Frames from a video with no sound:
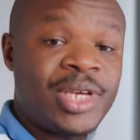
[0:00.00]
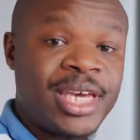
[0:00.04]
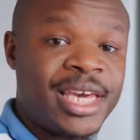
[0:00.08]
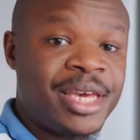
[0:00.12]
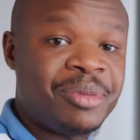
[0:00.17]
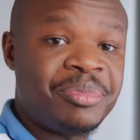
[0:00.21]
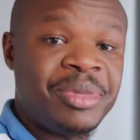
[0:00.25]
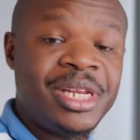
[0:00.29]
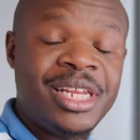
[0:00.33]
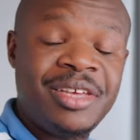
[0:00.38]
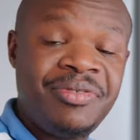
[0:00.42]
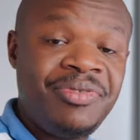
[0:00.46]
yeah,
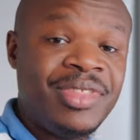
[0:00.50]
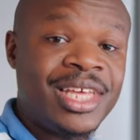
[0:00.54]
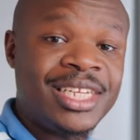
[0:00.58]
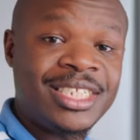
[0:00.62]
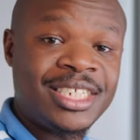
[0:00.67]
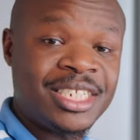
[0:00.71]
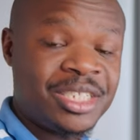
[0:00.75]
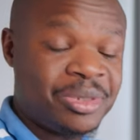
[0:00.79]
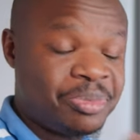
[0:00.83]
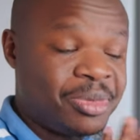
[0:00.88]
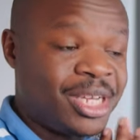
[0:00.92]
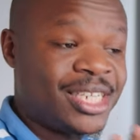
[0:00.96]
I believe
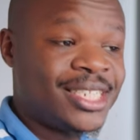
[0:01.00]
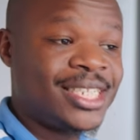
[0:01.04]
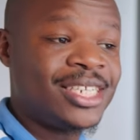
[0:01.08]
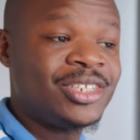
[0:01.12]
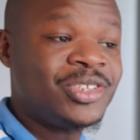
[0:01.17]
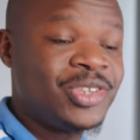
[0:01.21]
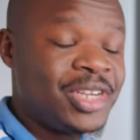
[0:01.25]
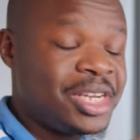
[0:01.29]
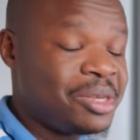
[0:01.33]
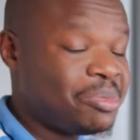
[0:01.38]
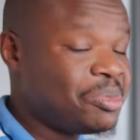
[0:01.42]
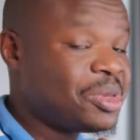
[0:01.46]
that it might
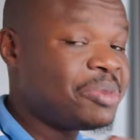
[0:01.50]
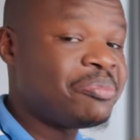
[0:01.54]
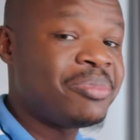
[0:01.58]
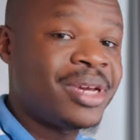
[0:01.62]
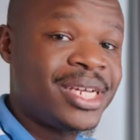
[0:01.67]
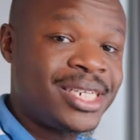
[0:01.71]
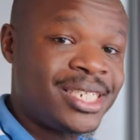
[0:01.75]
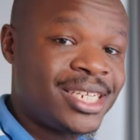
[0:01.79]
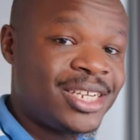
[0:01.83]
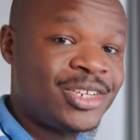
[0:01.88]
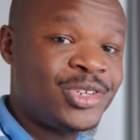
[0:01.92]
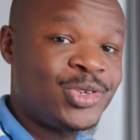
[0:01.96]
actually be
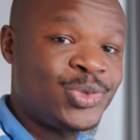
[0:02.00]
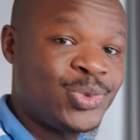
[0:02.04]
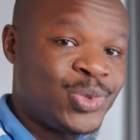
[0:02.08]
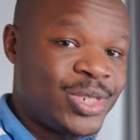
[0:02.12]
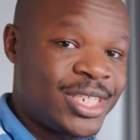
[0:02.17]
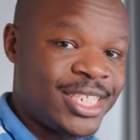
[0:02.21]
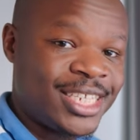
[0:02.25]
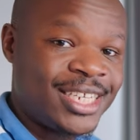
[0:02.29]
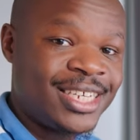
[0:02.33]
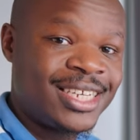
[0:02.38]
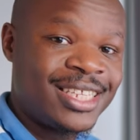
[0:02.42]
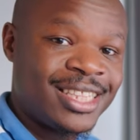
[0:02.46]
better to
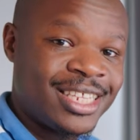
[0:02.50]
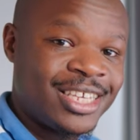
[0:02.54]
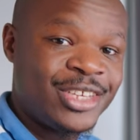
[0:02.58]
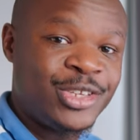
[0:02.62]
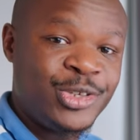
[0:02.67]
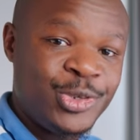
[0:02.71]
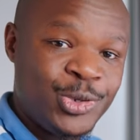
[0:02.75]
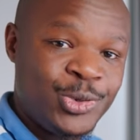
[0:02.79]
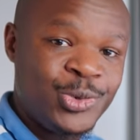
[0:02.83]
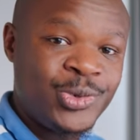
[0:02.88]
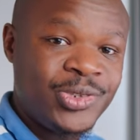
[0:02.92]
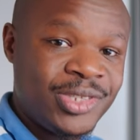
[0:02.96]
check the
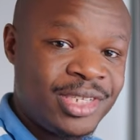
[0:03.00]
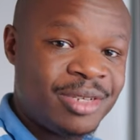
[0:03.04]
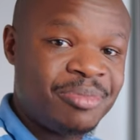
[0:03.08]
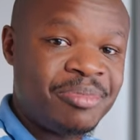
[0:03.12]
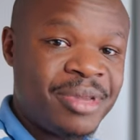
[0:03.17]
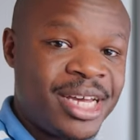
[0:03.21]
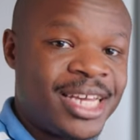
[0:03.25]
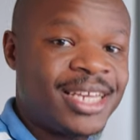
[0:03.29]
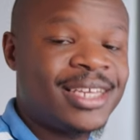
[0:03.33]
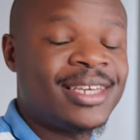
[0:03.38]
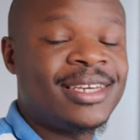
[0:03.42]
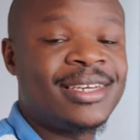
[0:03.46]
used
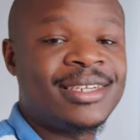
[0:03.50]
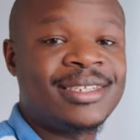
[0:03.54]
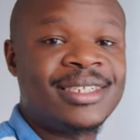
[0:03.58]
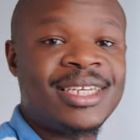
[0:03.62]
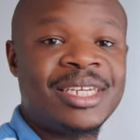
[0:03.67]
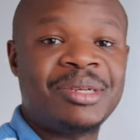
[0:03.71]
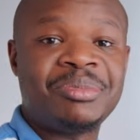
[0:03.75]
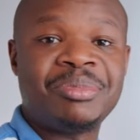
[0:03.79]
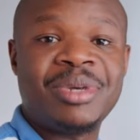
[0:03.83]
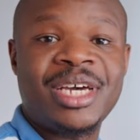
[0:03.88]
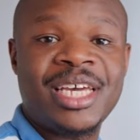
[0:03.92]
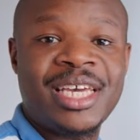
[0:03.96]
market
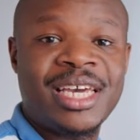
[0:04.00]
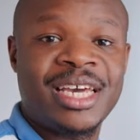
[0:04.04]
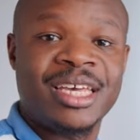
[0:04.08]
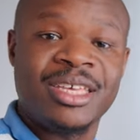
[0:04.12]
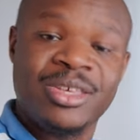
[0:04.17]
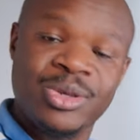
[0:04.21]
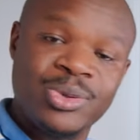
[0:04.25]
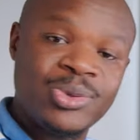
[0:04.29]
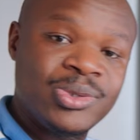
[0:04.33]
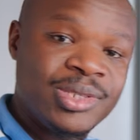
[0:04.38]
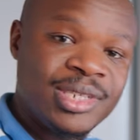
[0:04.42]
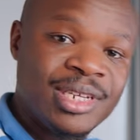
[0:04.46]
and buy a
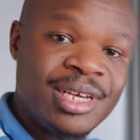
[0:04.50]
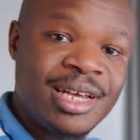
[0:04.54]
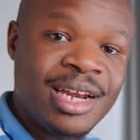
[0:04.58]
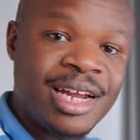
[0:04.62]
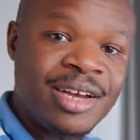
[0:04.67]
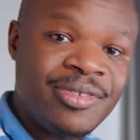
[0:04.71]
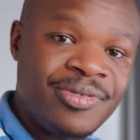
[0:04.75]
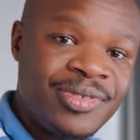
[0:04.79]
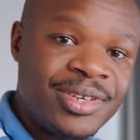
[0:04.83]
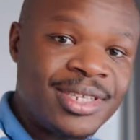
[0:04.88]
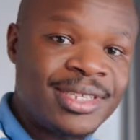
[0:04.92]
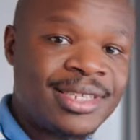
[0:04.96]
used
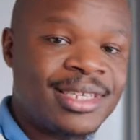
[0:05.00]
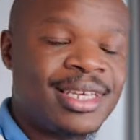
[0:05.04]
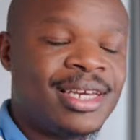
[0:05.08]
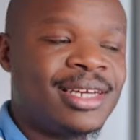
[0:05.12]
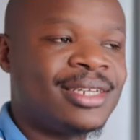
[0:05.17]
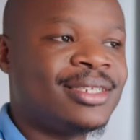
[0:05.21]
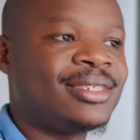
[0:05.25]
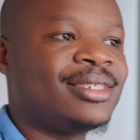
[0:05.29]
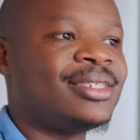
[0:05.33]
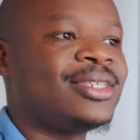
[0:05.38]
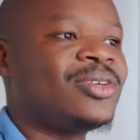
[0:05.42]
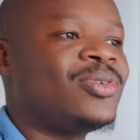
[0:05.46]
graphics
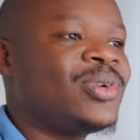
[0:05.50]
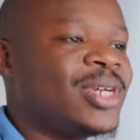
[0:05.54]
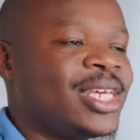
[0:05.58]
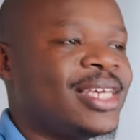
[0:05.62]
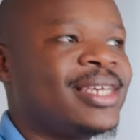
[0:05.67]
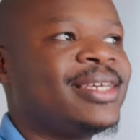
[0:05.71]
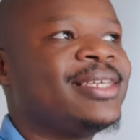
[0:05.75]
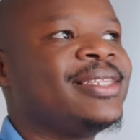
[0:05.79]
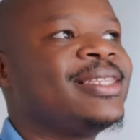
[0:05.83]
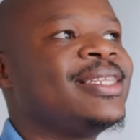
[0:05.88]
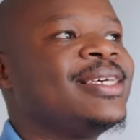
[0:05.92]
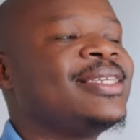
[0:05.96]
card.
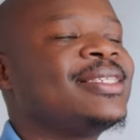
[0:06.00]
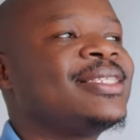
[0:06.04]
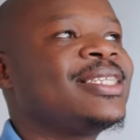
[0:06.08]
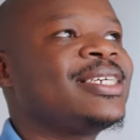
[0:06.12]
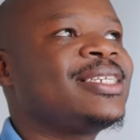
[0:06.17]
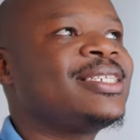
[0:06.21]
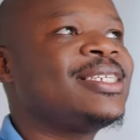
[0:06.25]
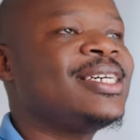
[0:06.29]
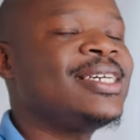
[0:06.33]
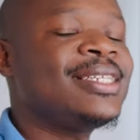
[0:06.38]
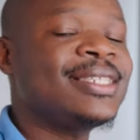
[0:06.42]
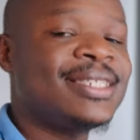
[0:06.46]
Okay, there's
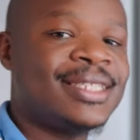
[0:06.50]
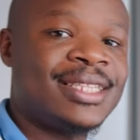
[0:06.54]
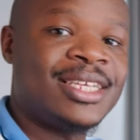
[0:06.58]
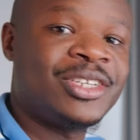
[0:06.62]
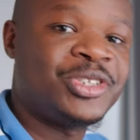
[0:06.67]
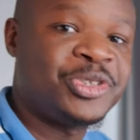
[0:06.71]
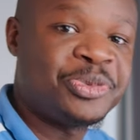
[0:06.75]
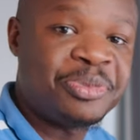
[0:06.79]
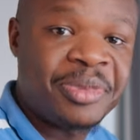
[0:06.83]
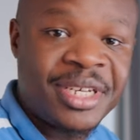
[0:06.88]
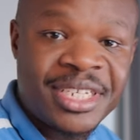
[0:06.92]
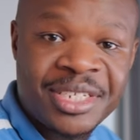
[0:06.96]
the chance
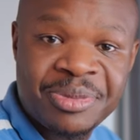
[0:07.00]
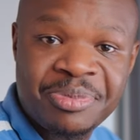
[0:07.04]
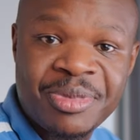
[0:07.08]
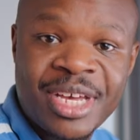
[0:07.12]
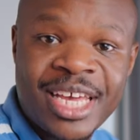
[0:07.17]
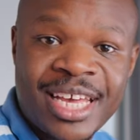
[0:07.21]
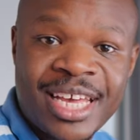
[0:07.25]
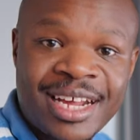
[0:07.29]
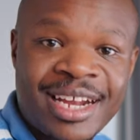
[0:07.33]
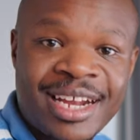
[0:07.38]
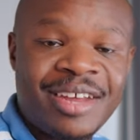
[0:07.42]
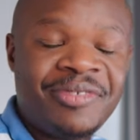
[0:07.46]
that you might
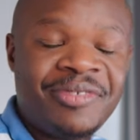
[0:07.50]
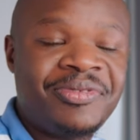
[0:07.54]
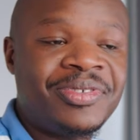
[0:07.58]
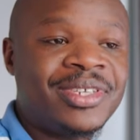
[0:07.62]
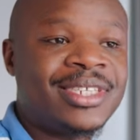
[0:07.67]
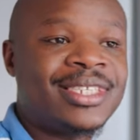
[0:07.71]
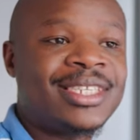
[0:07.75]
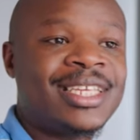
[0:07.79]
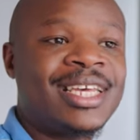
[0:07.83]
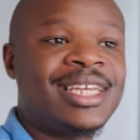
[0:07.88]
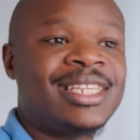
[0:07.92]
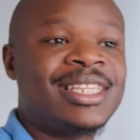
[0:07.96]
buy a
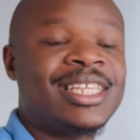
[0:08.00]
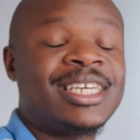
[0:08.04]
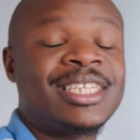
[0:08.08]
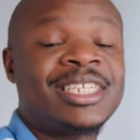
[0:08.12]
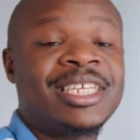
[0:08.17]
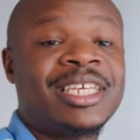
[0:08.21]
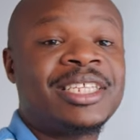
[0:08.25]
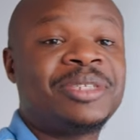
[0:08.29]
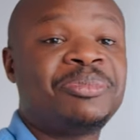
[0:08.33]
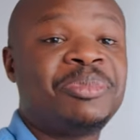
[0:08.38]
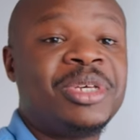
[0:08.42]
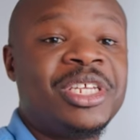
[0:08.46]
graphics card that
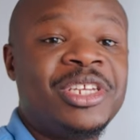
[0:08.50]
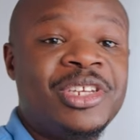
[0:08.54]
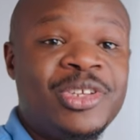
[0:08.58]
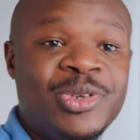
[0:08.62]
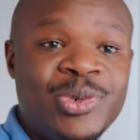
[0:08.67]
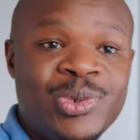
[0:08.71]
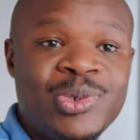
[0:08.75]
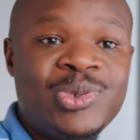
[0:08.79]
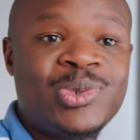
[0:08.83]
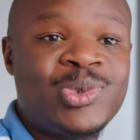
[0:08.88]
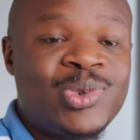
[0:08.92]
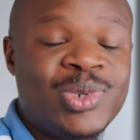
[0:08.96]
has been
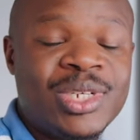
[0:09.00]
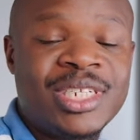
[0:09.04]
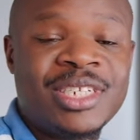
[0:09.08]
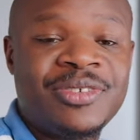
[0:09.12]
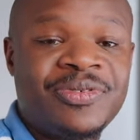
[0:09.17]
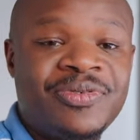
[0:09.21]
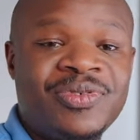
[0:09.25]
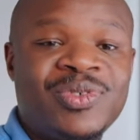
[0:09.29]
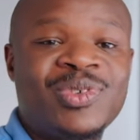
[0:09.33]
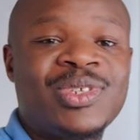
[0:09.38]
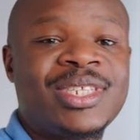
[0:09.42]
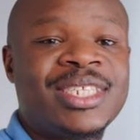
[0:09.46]
used
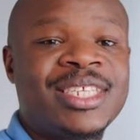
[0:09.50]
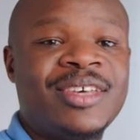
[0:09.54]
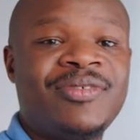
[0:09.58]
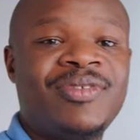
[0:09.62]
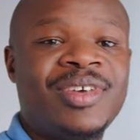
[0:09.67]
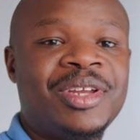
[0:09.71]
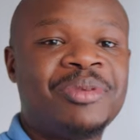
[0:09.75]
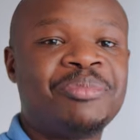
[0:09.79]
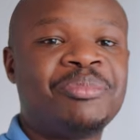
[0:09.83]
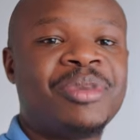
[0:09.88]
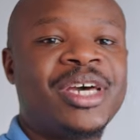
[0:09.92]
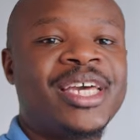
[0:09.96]
twenty-four
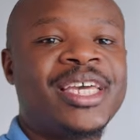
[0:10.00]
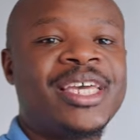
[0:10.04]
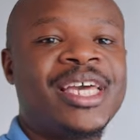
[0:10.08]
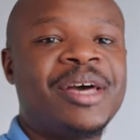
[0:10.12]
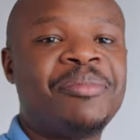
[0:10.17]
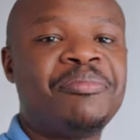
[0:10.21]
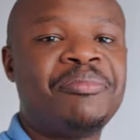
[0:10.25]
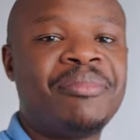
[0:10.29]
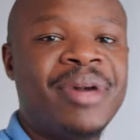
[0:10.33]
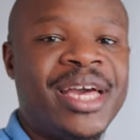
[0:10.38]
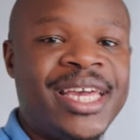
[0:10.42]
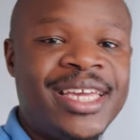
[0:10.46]
seven by a
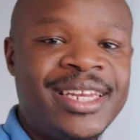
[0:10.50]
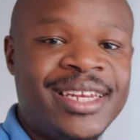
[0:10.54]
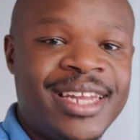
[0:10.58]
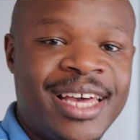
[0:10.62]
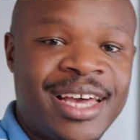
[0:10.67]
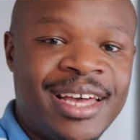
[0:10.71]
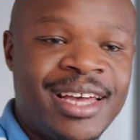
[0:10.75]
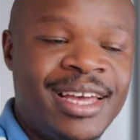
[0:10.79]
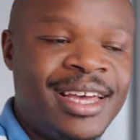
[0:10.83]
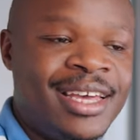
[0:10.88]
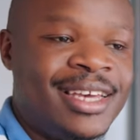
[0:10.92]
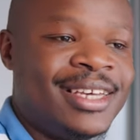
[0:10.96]

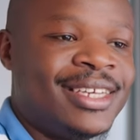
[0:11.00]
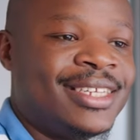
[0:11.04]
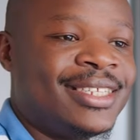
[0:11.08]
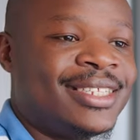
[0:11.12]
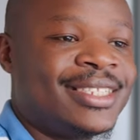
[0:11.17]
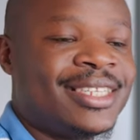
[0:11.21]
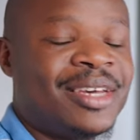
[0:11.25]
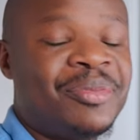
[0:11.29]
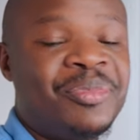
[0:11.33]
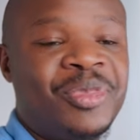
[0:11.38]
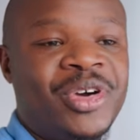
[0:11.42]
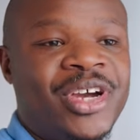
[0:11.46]
miner
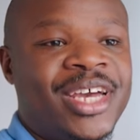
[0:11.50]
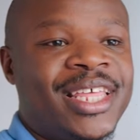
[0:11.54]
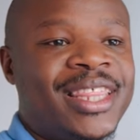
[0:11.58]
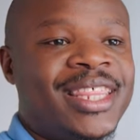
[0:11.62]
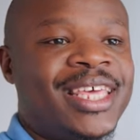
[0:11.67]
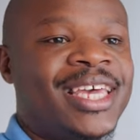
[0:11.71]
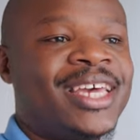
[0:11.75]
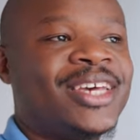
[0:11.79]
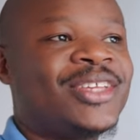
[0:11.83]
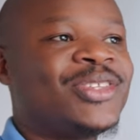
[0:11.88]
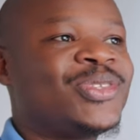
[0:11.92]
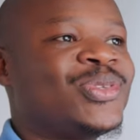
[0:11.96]
somewhere
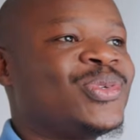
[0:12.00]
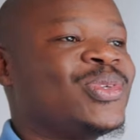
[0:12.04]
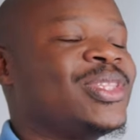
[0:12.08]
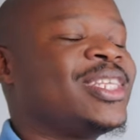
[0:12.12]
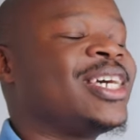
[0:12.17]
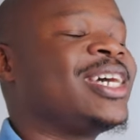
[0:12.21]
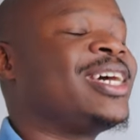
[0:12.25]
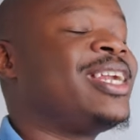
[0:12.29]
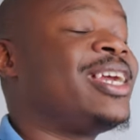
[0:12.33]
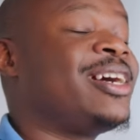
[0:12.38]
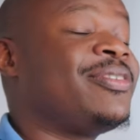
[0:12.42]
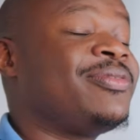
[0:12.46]
there, so
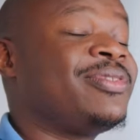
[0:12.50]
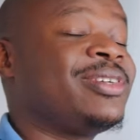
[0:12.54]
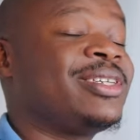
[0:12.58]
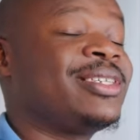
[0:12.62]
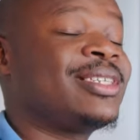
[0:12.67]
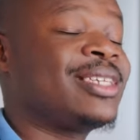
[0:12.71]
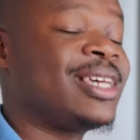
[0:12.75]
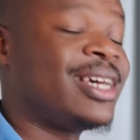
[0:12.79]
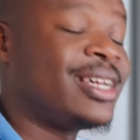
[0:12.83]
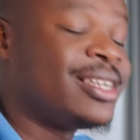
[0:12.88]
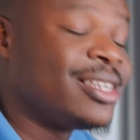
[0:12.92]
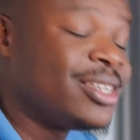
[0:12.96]
the
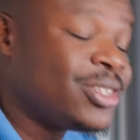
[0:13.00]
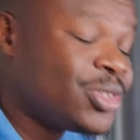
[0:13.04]
graphics card